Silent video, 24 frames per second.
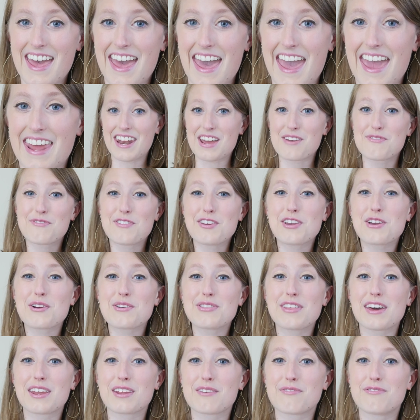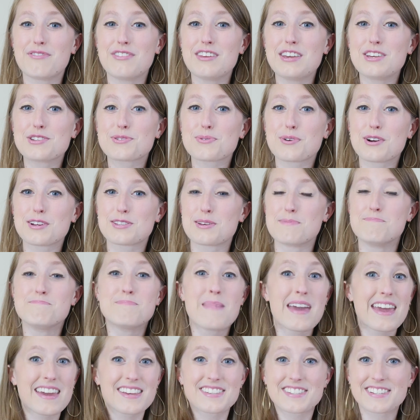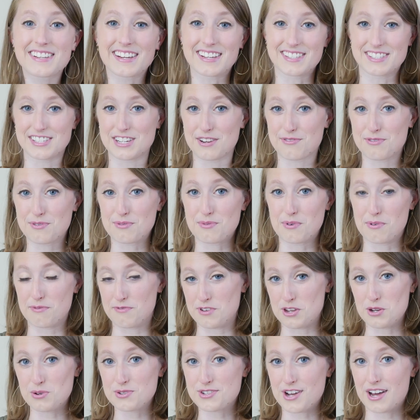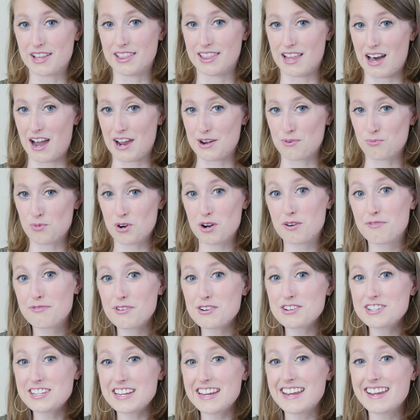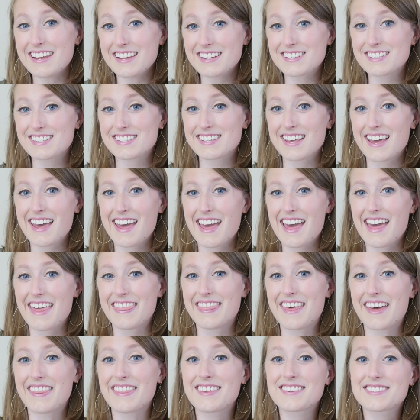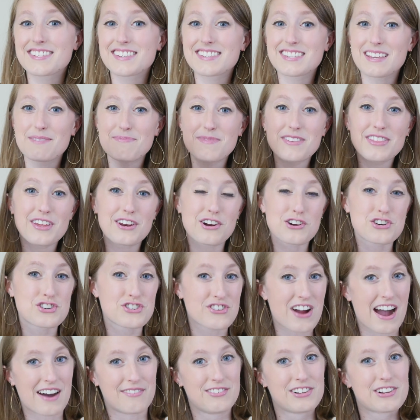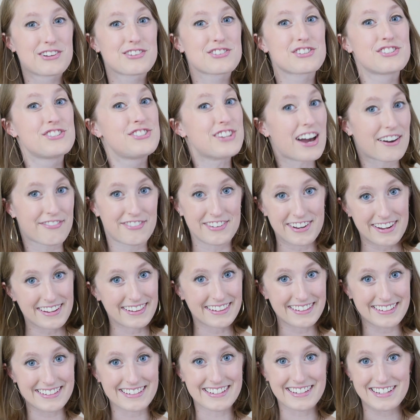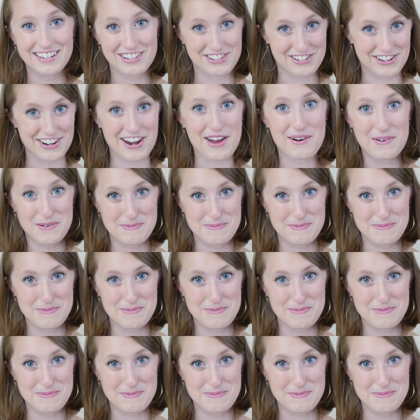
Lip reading: and I figured that if these were as amazing as the different reviews online were for Tieks, then this is something that our travelers definitely needed to know